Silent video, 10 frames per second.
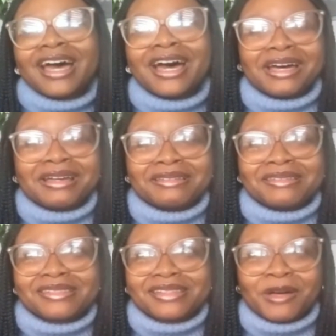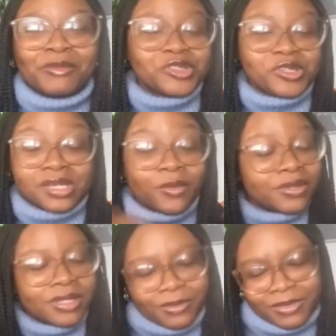and I
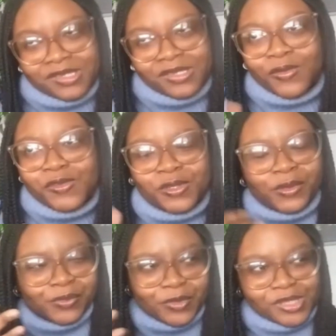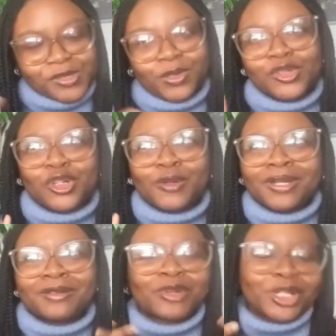went there by myself. So it was a solo trip.
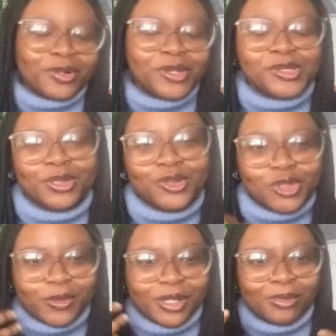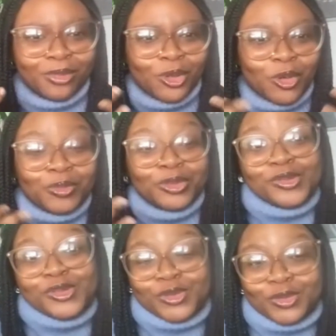And when you're on a solo trip, you're more open
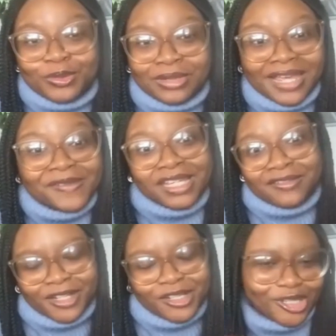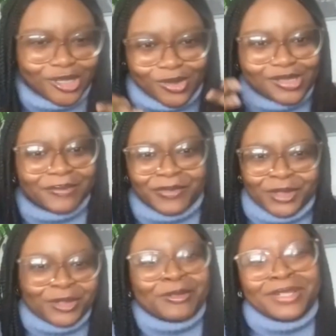to life's adventures because
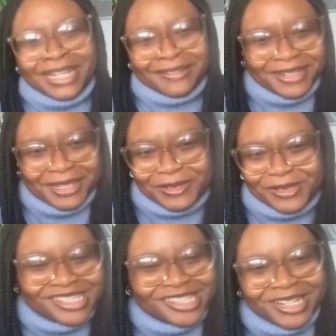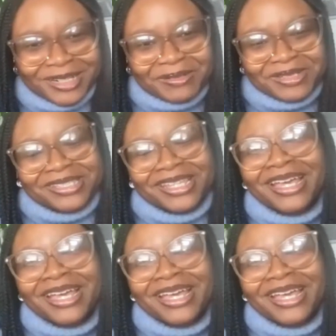you don't really have anyone to share it with.